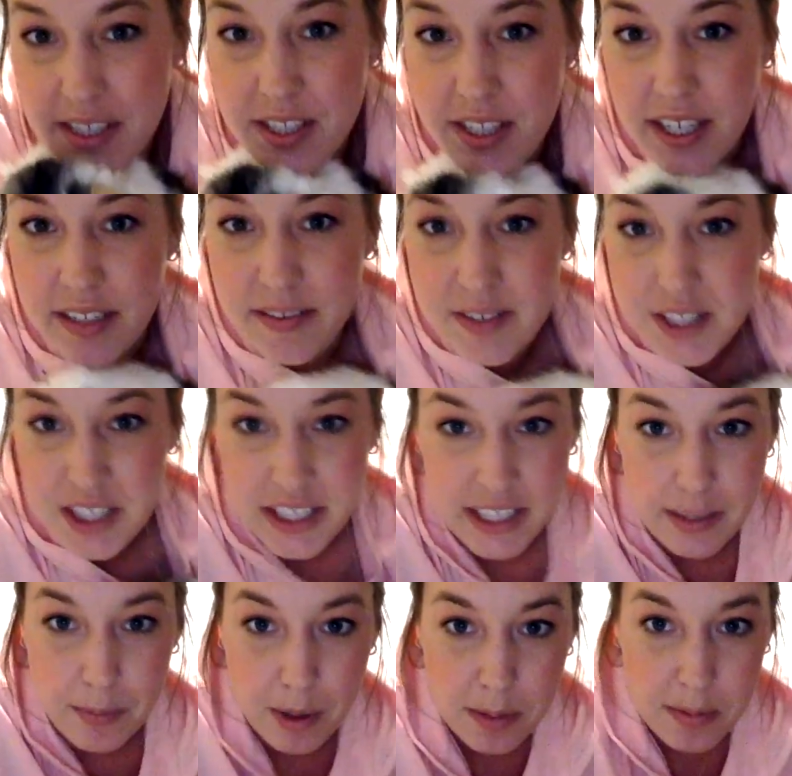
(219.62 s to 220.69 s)
Yeah, she
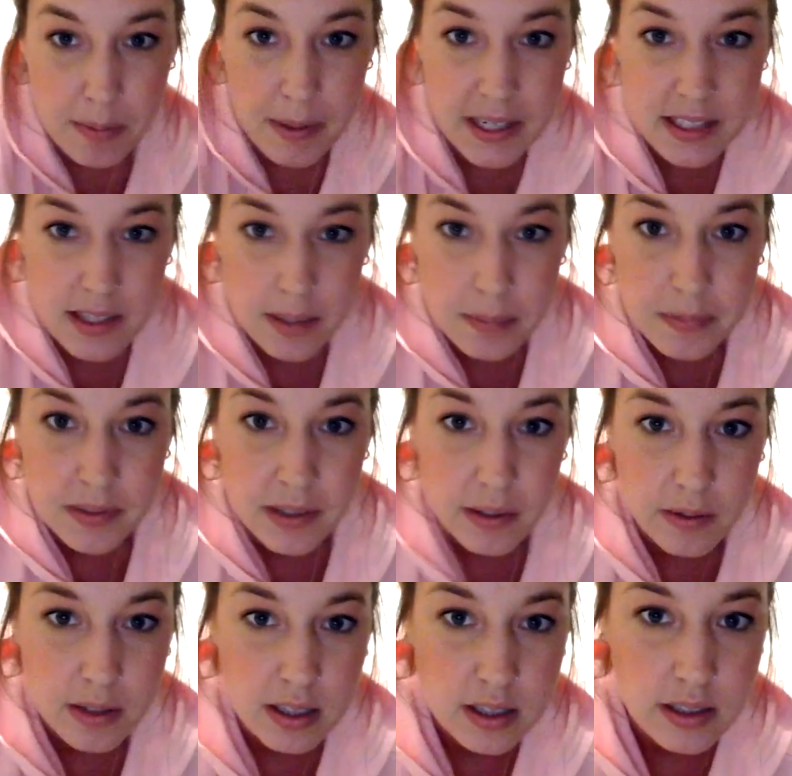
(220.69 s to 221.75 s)
didn't want to be picked up, so
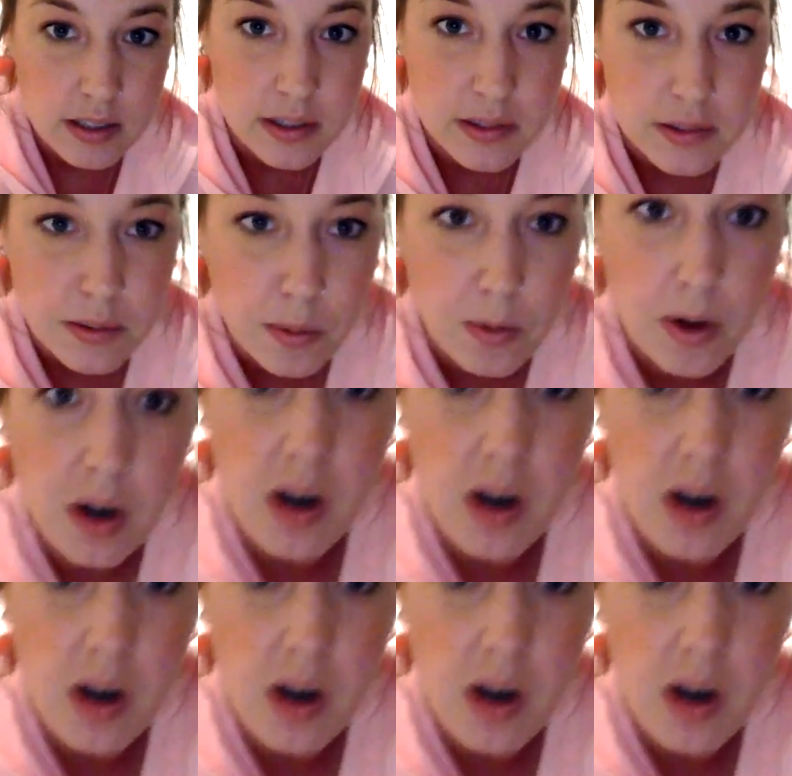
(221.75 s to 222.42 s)
that's cool.